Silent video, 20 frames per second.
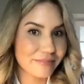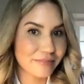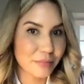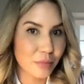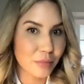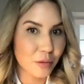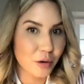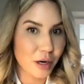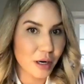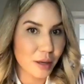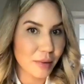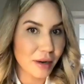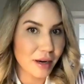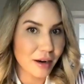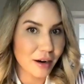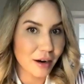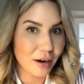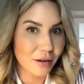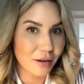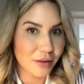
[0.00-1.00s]
pouring my
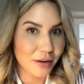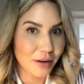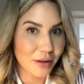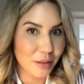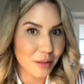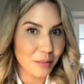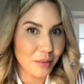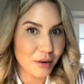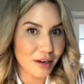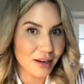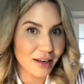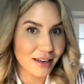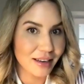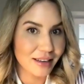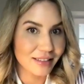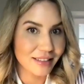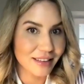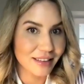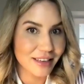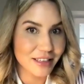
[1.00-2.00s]
coffee in the
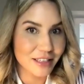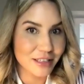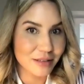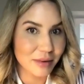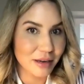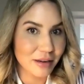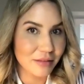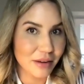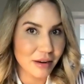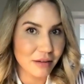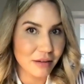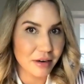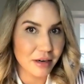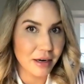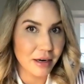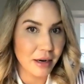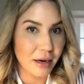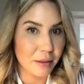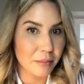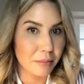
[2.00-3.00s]
morning into my favorite
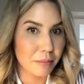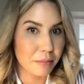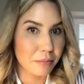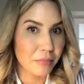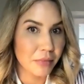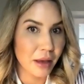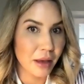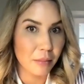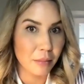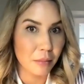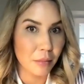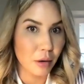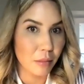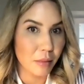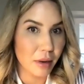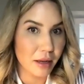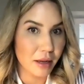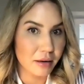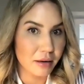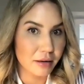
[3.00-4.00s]
cup. That
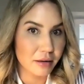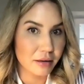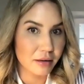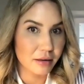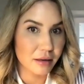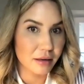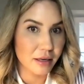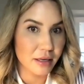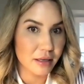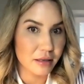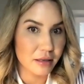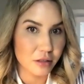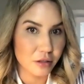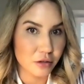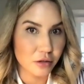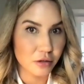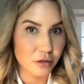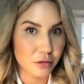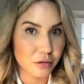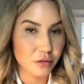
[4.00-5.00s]
moment is
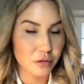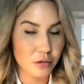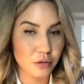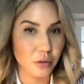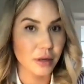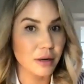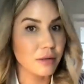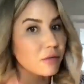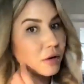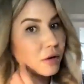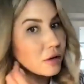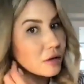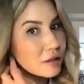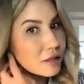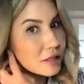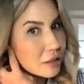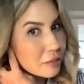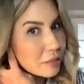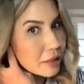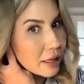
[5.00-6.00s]
joyful
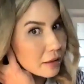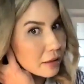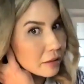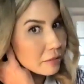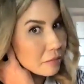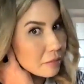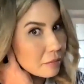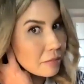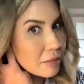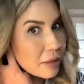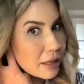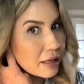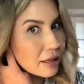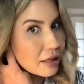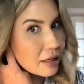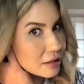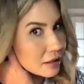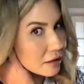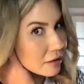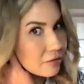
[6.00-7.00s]
to me
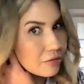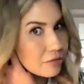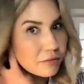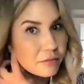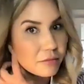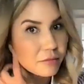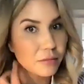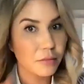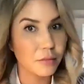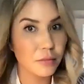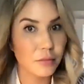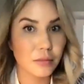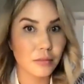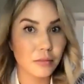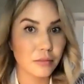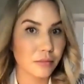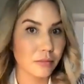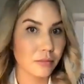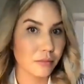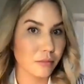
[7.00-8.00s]
because of
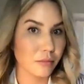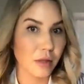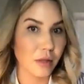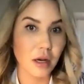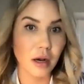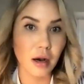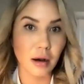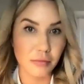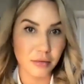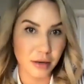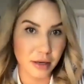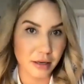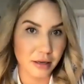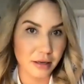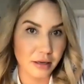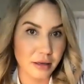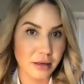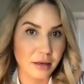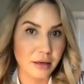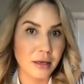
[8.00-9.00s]
the coffee.
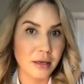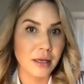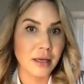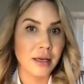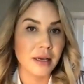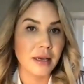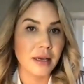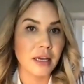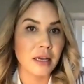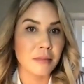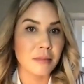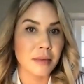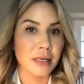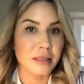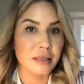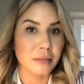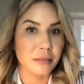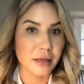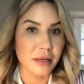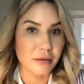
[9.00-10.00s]
It can be
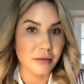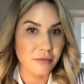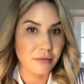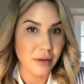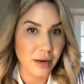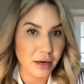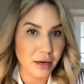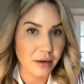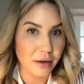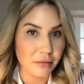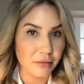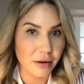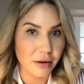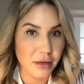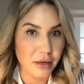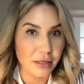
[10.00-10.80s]
something very, very